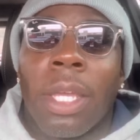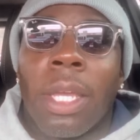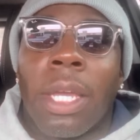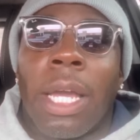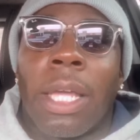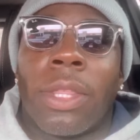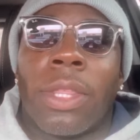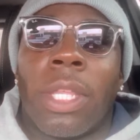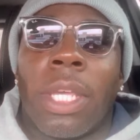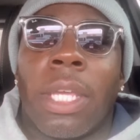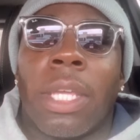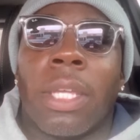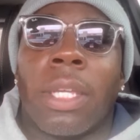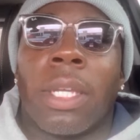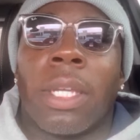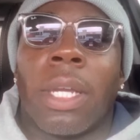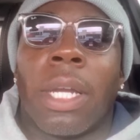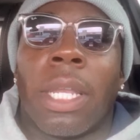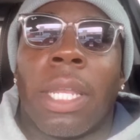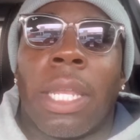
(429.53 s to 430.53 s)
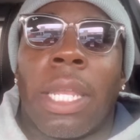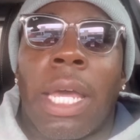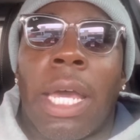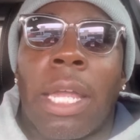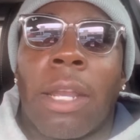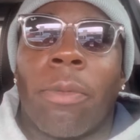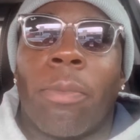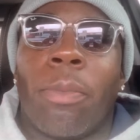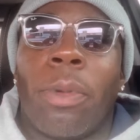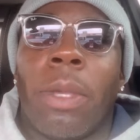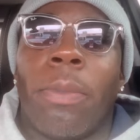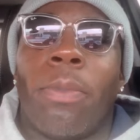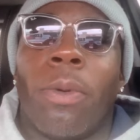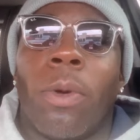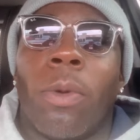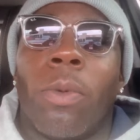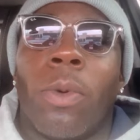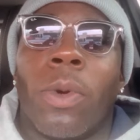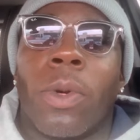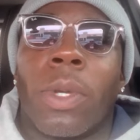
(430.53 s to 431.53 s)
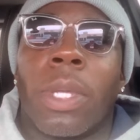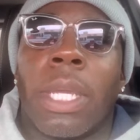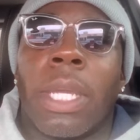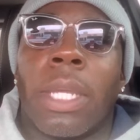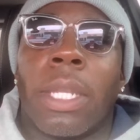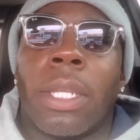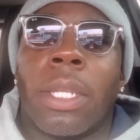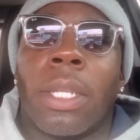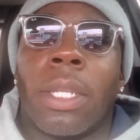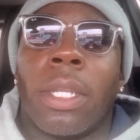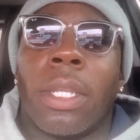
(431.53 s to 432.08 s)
I think a lot of people will get